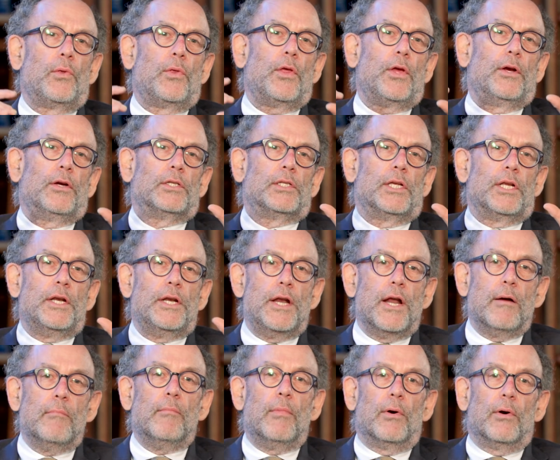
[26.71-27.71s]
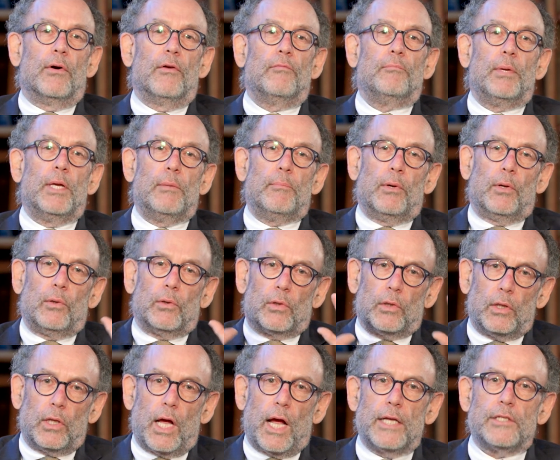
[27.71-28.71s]
there's a number of people or
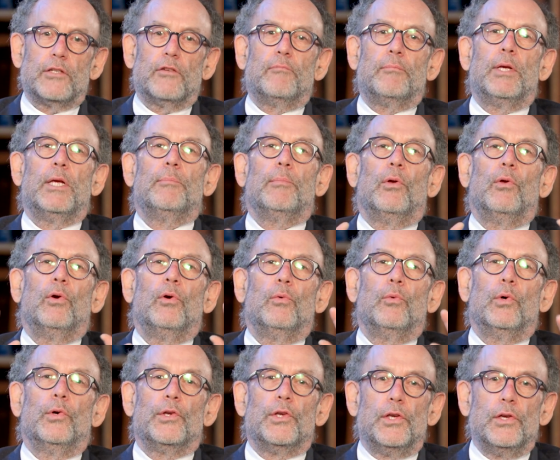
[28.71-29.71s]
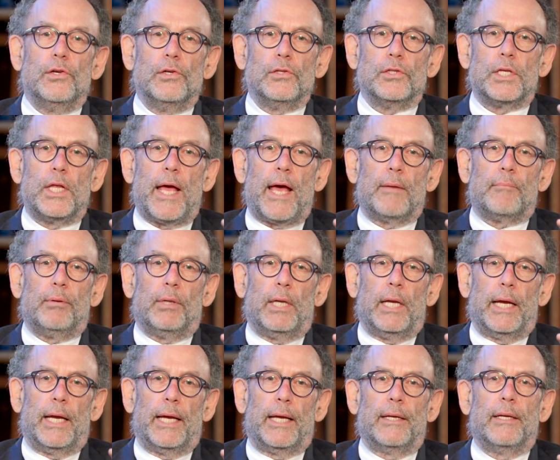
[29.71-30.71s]
lots of people who will use that
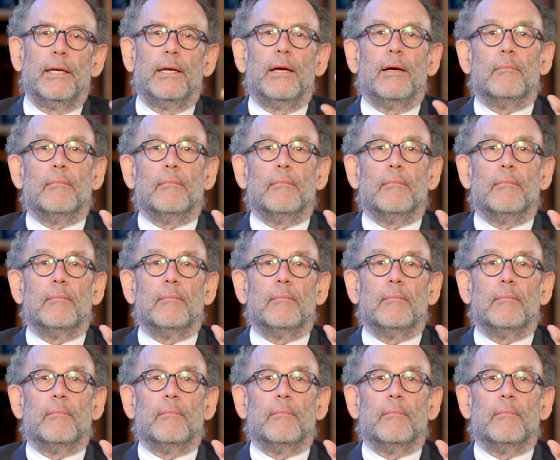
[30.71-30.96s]
plan,